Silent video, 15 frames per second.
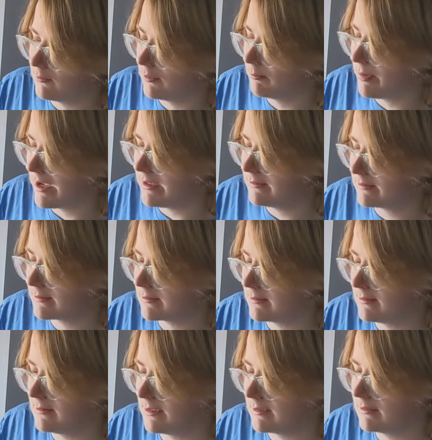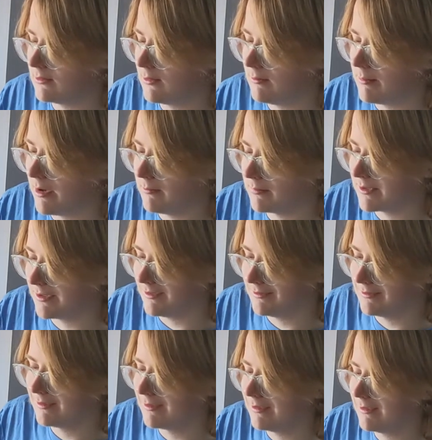will paint stick to a
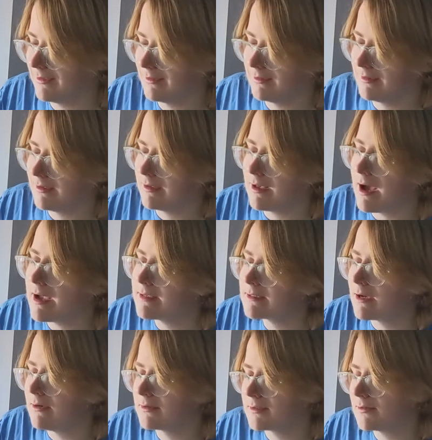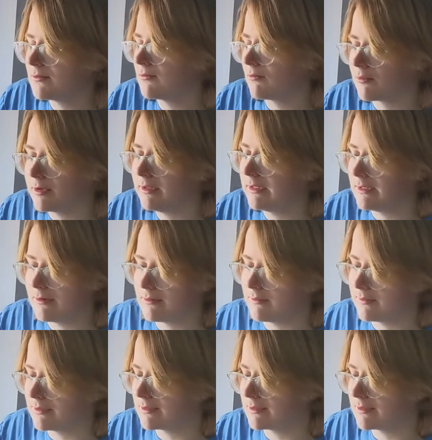pumpkin? also really don't know if